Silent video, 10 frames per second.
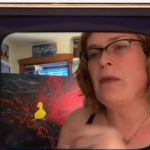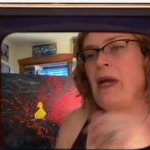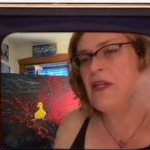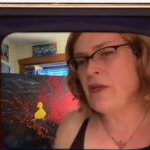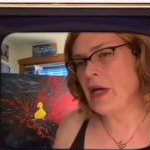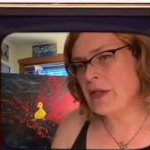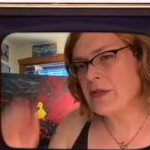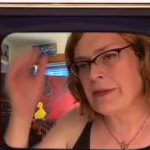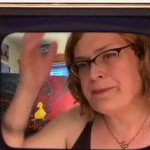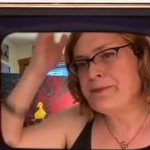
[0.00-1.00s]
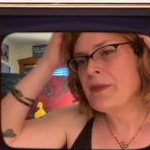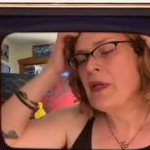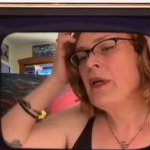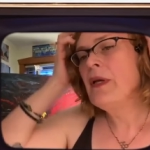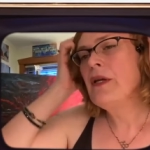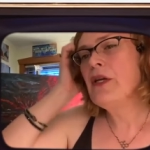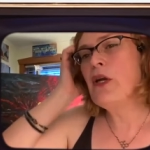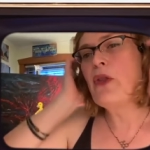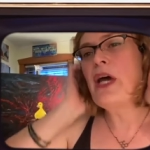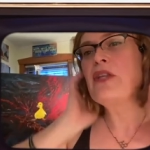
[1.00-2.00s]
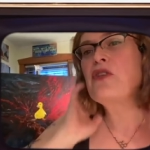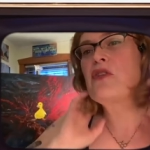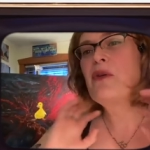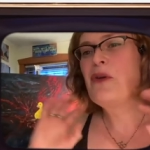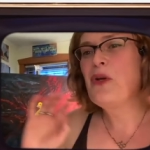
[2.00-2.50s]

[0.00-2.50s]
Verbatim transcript: in the Matrix, and you know that's